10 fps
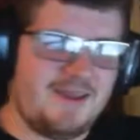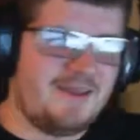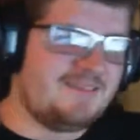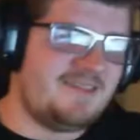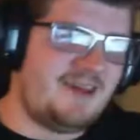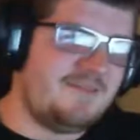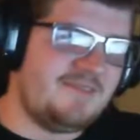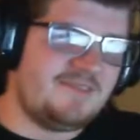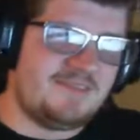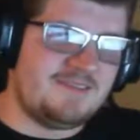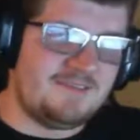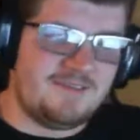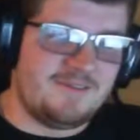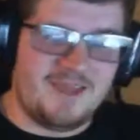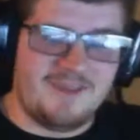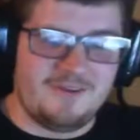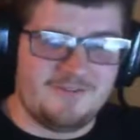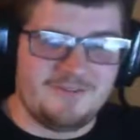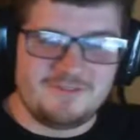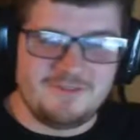guess the obvious answer. The Andy
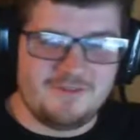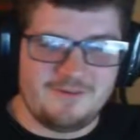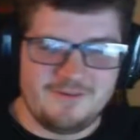Griffith Show.